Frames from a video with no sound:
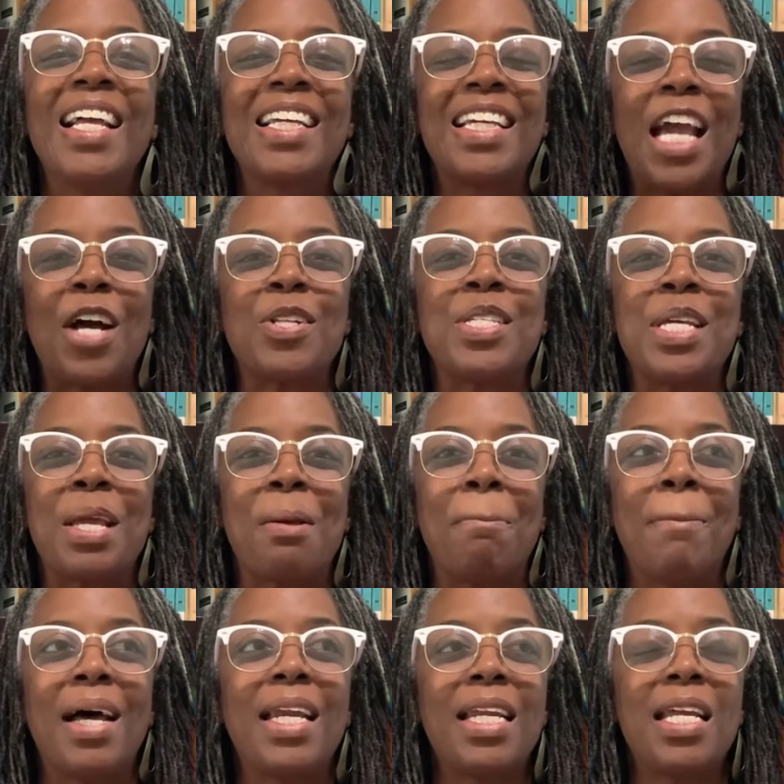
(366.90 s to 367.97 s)
Counting
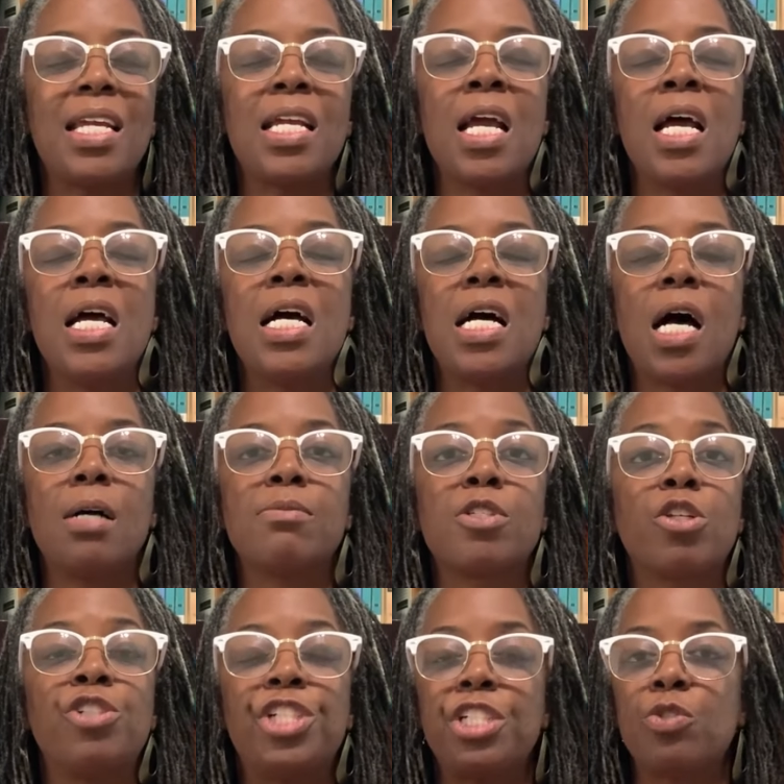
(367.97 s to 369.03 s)
money.
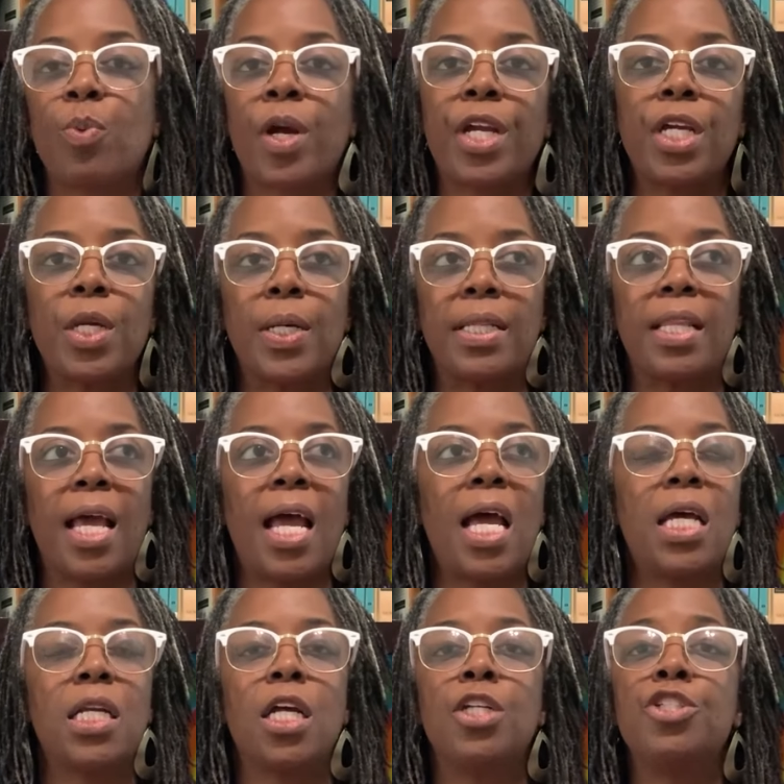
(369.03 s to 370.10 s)
So she's working on
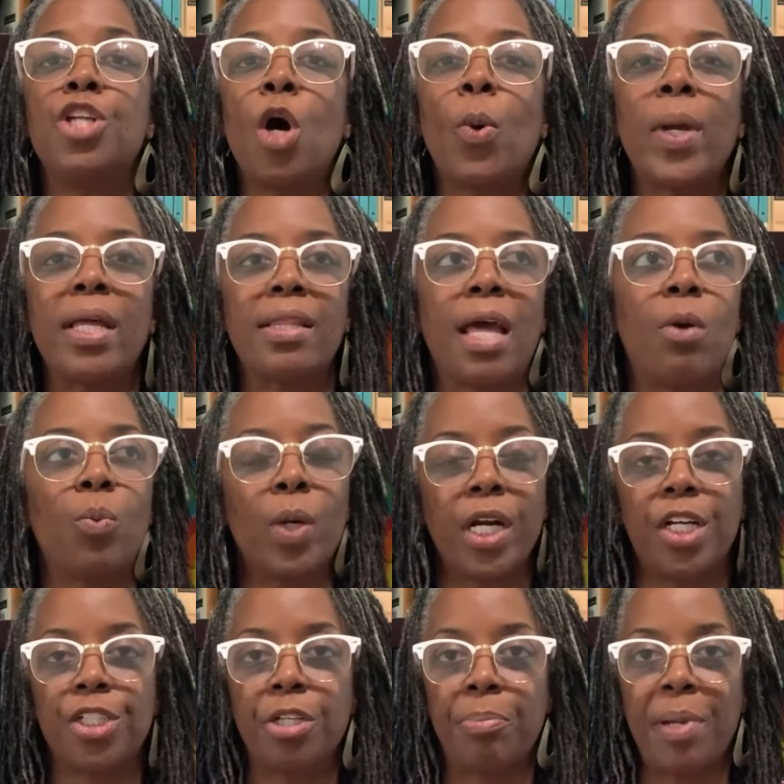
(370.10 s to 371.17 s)
that, knowing that
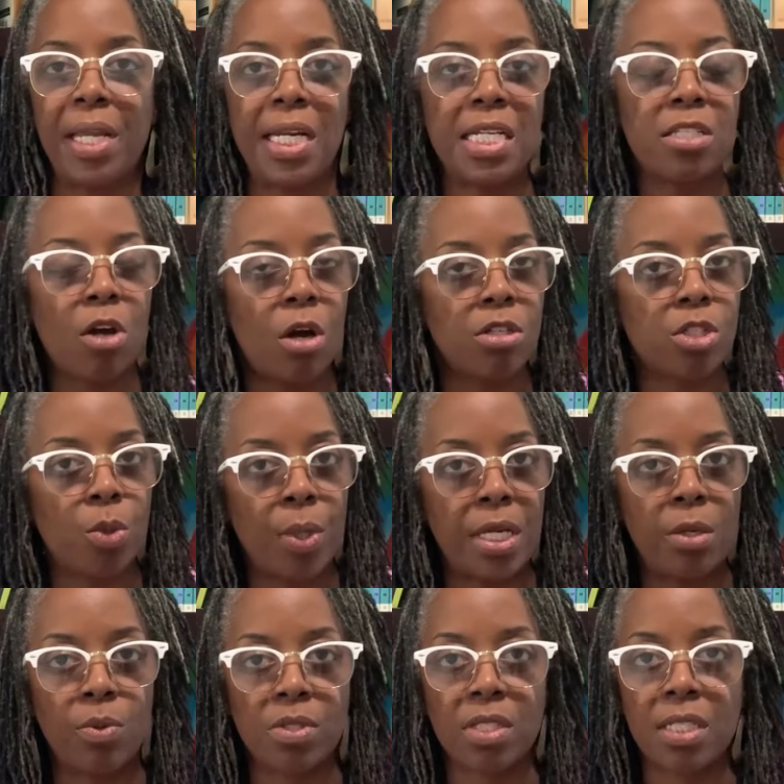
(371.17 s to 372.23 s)
100 pennies also
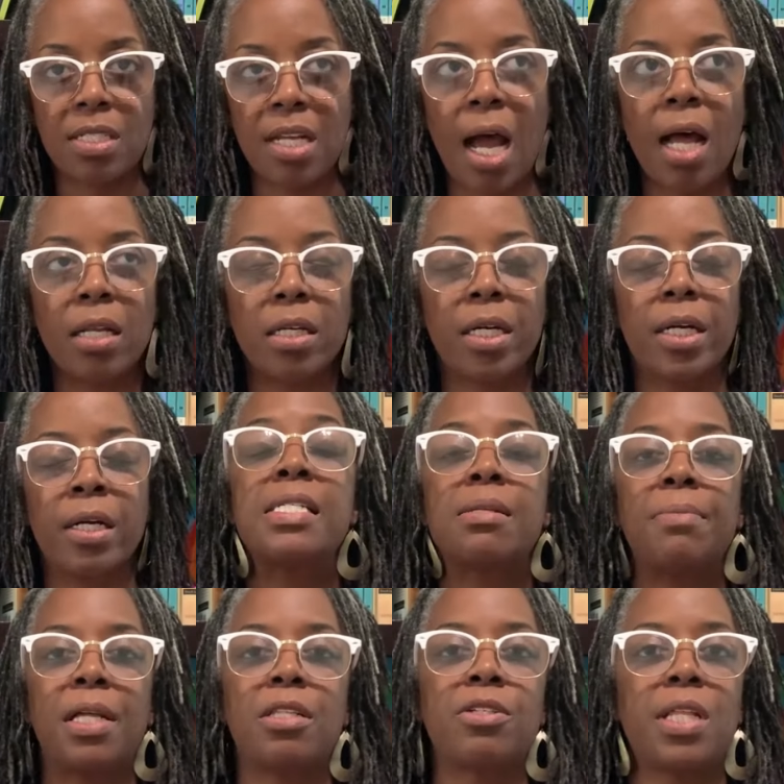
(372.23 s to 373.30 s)
equals a dollar.
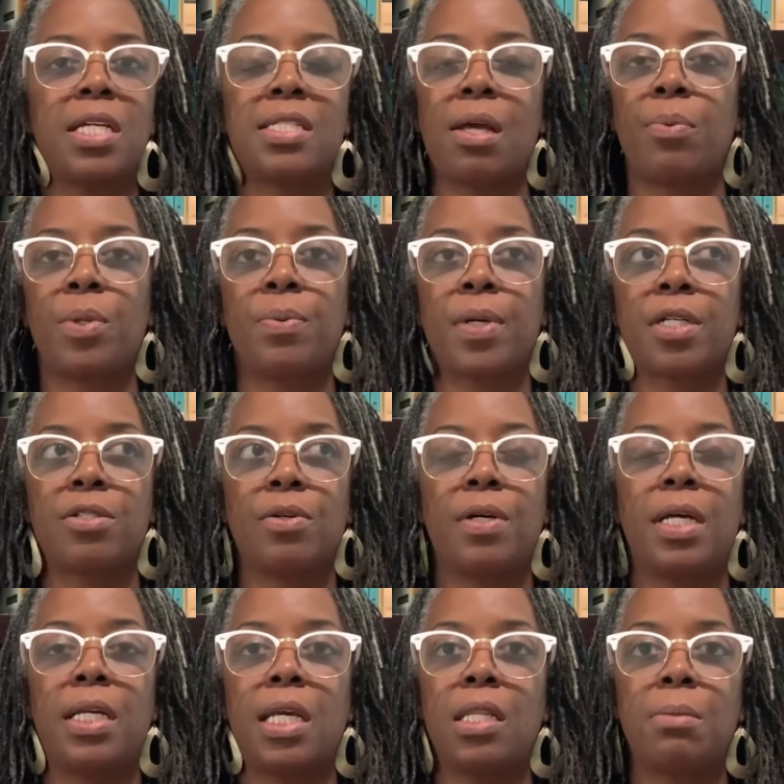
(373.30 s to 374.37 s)
Some other things that we worked
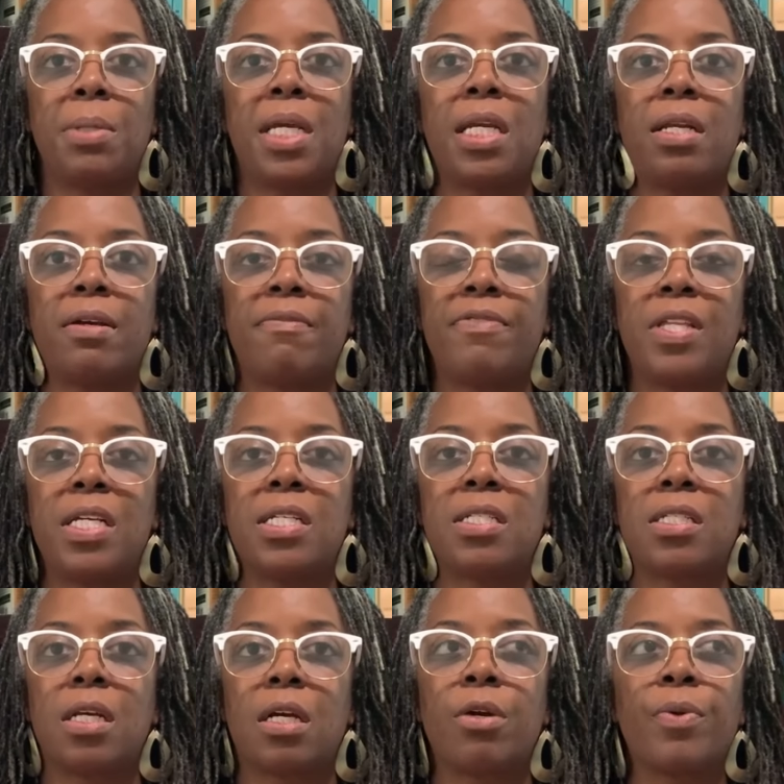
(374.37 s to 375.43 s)
on in the beginning of
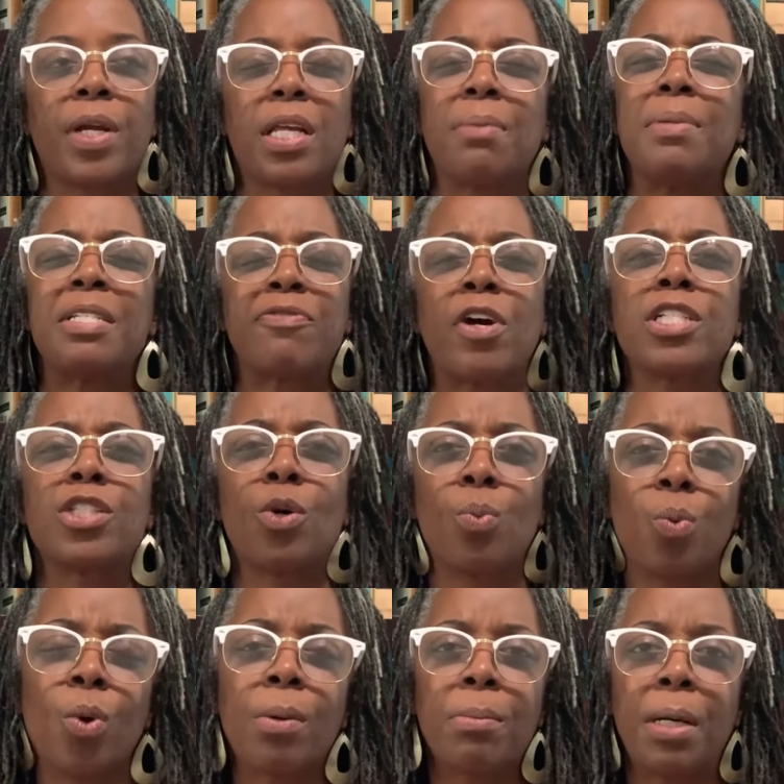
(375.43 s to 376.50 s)
this curriculum, as far as the
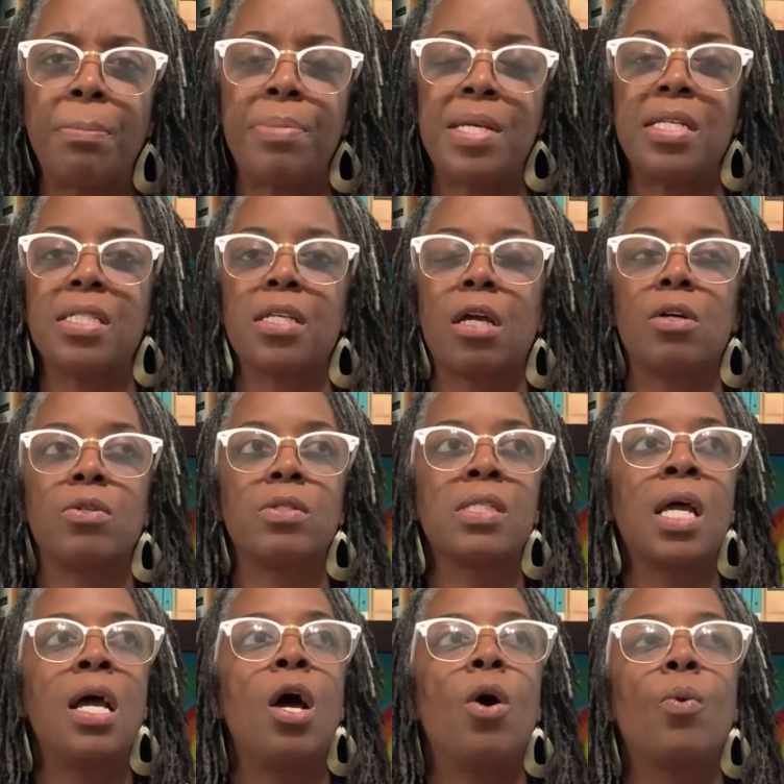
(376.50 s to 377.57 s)
warm-up piece goes,
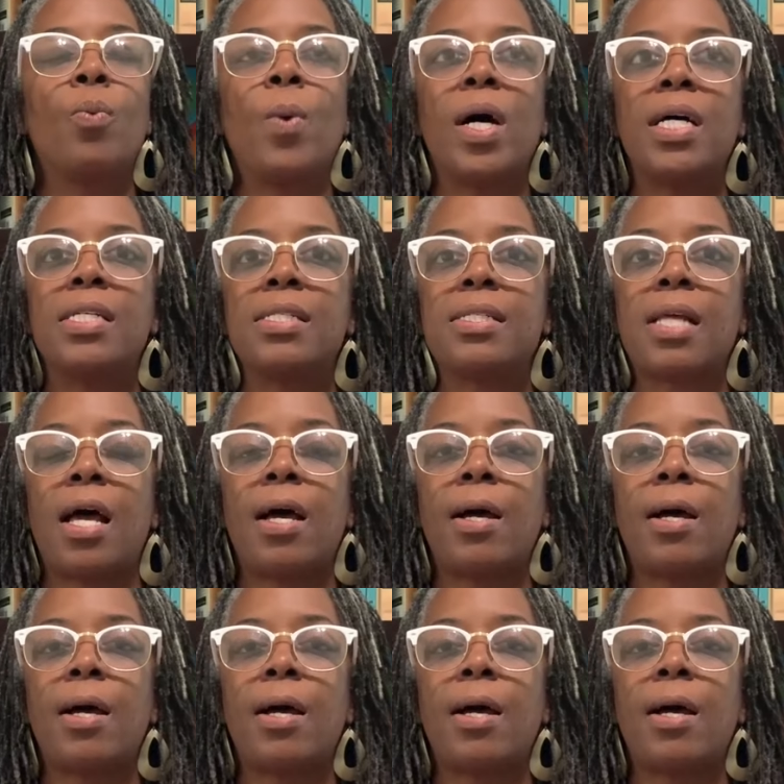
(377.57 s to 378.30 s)
was